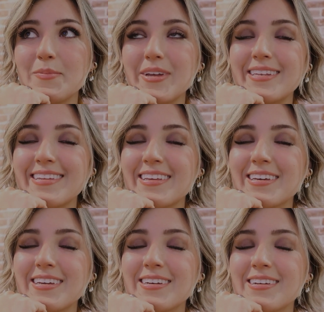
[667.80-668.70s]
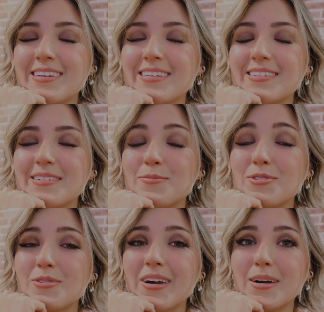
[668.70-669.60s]
but yeah I, i'm
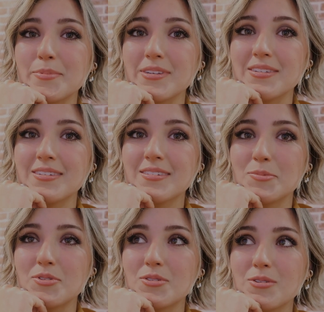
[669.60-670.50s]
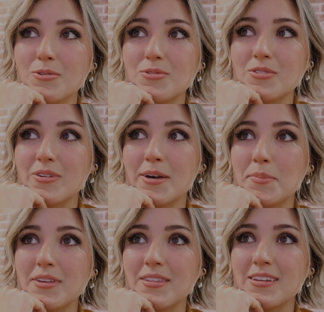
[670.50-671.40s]
so happy so so
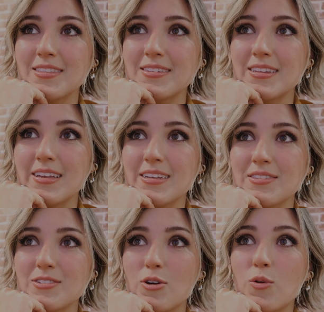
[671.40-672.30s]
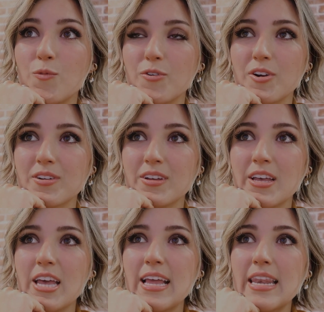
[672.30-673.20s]
happy that today is over
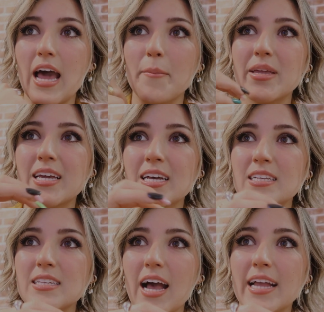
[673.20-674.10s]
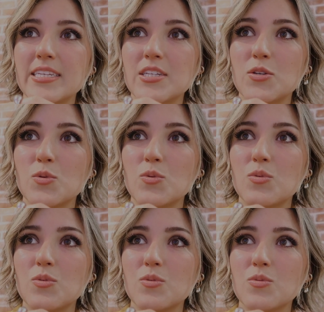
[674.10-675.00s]
not because i didn't
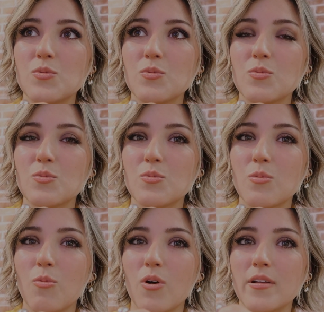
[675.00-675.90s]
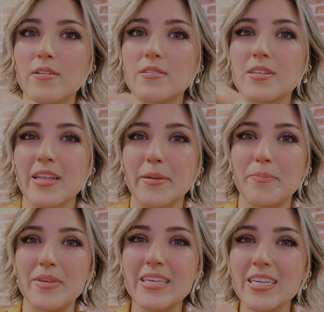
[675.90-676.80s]
want to
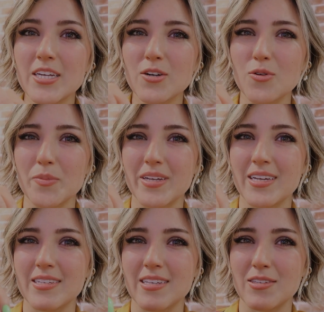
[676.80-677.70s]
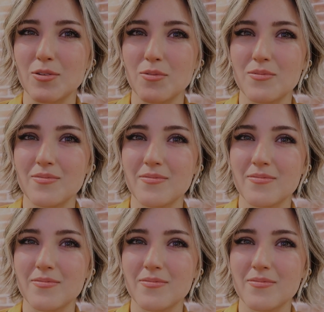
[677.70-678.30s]
like be here or because i don't